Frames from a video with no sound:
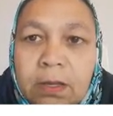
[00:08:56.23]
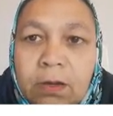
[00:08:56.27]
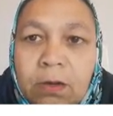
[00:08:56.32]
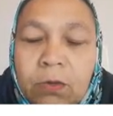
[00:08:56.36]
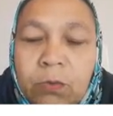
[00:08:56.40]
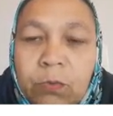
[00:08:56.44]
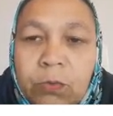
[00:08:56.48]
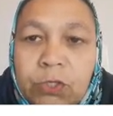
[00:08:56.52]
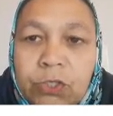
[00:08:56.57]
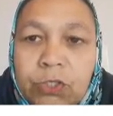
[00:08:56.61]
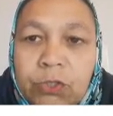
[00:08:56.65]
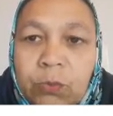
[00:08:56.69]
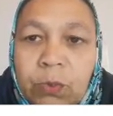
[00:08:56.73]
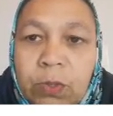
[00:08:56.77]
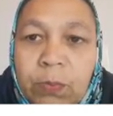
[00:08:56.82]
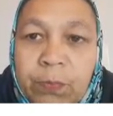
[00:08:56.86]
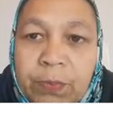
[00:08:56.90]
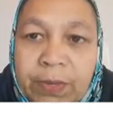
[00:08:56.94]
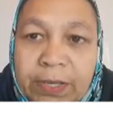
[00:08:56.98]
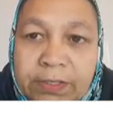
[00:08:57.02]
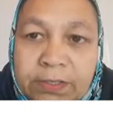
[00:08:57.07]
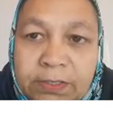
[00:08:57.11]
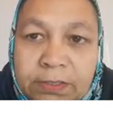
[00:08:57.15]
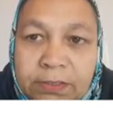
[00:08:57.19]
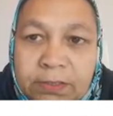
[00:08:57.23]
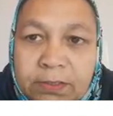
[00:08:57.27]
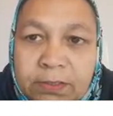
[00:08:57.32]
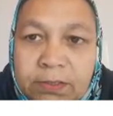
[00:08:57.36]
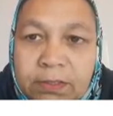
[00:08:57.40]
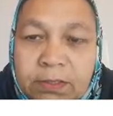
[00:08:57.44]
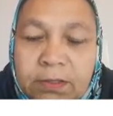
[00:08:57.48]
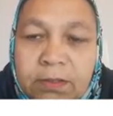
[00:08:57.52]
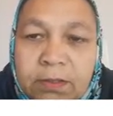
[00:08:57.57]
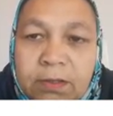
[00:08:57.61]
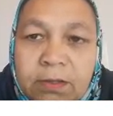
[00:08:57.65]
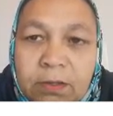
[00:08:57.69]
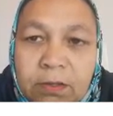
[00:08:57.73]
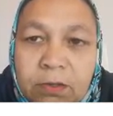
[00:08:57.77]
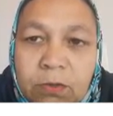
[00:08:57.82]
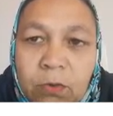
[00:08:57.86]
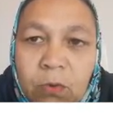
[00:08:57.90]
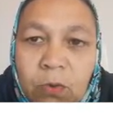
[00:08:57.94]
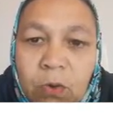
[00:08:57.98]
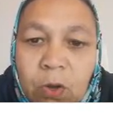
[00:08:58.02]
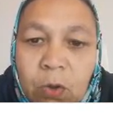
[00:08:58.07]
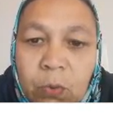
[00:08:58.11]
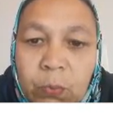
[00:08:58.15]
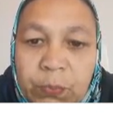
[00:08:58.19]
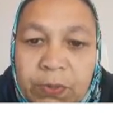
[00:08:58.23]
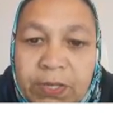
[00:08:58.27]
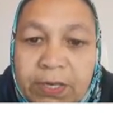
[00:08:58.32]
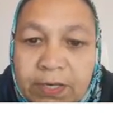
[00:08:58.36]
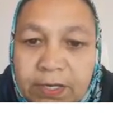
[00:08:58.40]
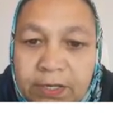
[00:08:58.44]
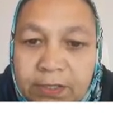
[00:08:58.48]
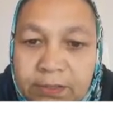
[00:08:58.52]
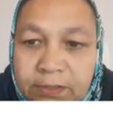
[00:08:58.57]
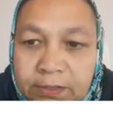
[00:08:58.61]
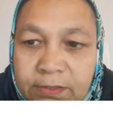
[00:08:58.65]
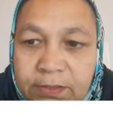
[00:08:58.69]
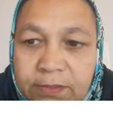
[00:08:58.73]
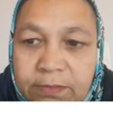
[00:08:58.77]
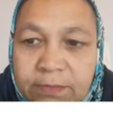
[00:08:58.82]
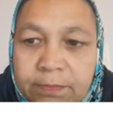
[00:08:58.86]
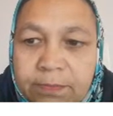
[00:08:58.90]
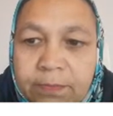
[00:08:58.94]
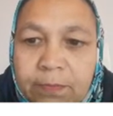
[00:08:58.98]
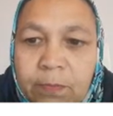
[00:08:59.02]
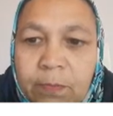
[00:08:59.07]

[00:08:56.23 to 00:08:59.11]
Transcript: on which you will base your opinions.